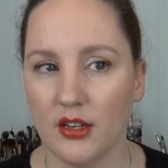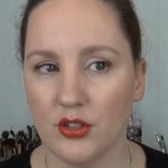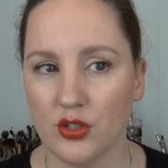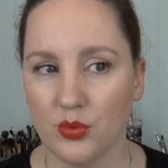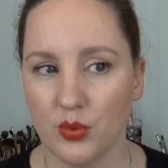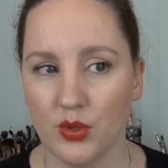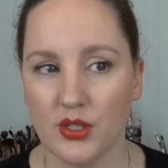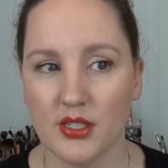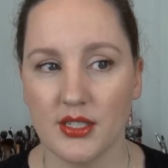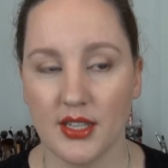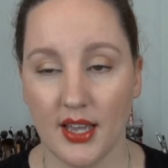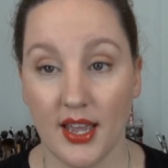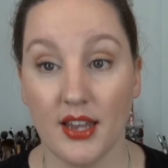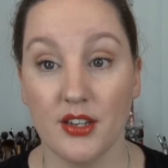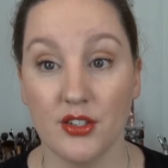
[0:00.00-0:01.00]
towards
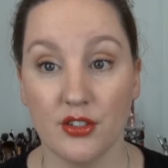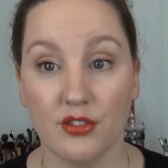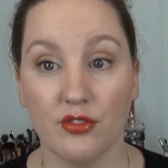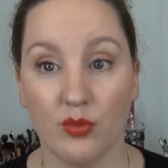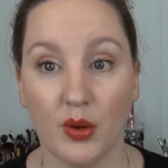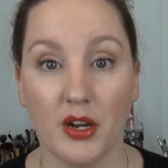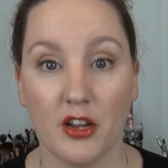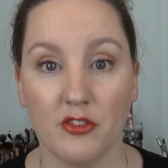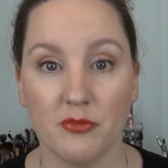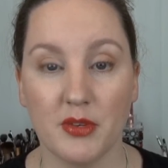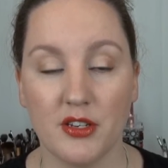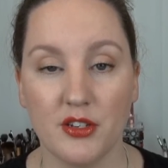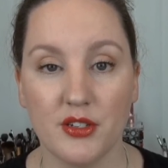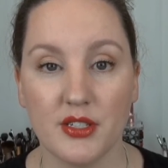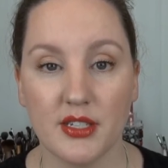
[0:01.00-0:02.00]
the end of when I've
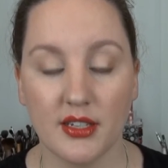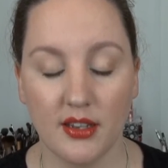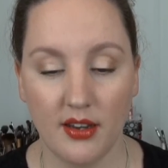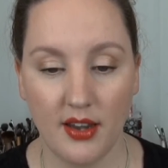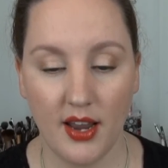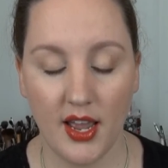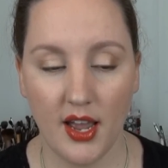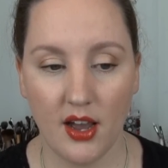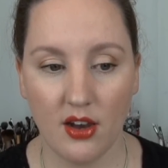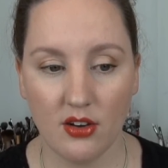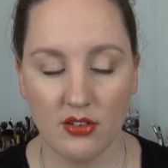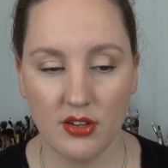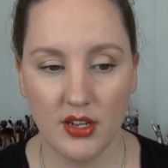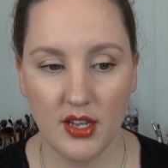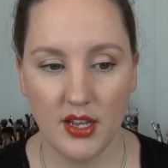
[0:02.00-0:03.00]
been using it
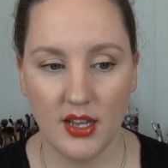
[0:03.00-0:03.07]
now,